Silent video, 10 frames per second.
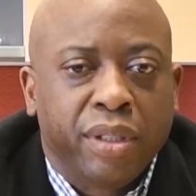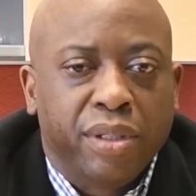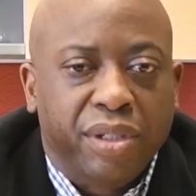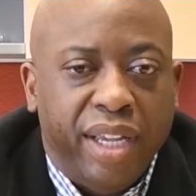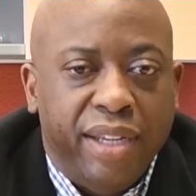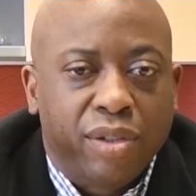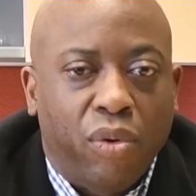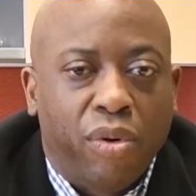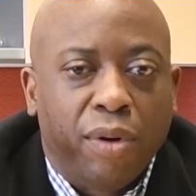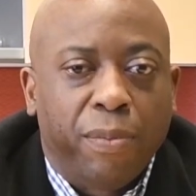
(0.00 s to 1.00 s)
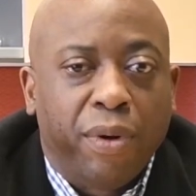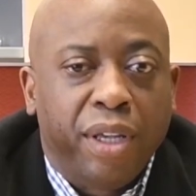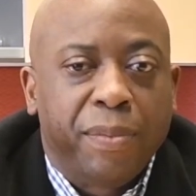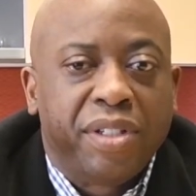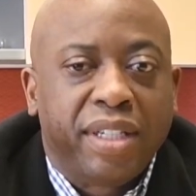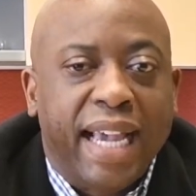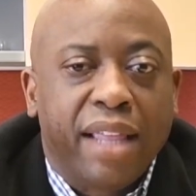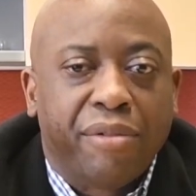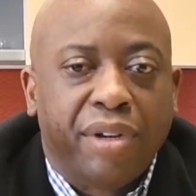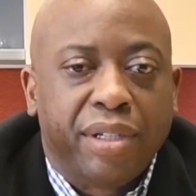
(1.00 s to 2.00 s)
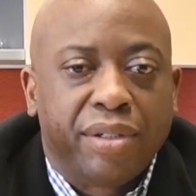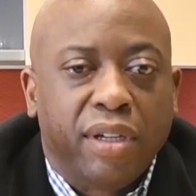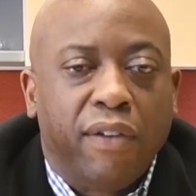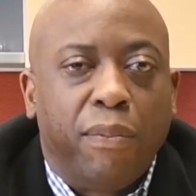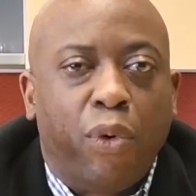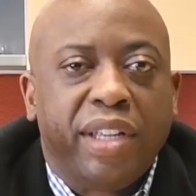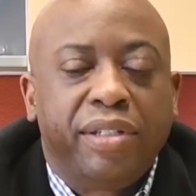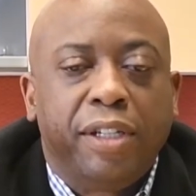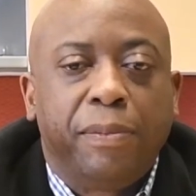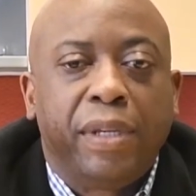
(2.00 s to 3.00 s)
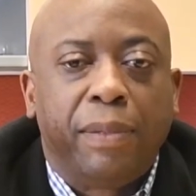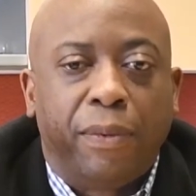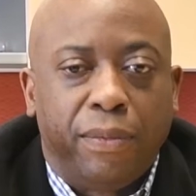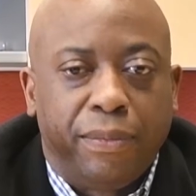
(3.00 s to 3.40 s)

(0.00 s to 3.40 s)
Today's order prohibits gatherings of more than 10 people.